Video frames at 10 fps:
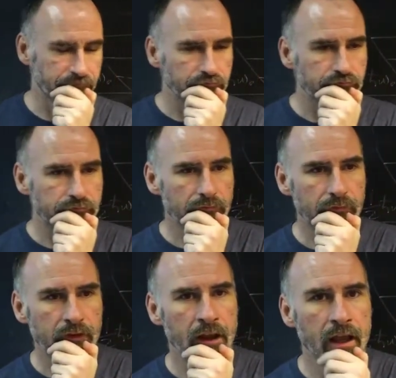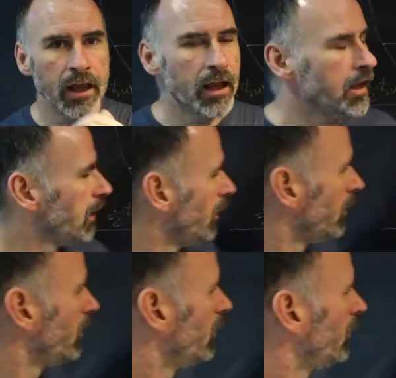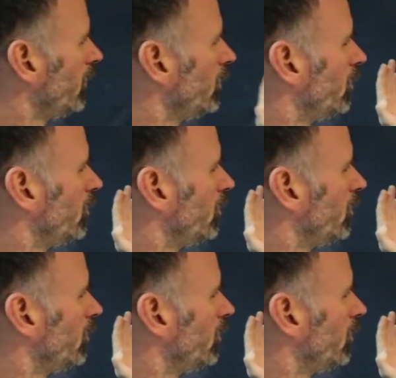Nobody speaks.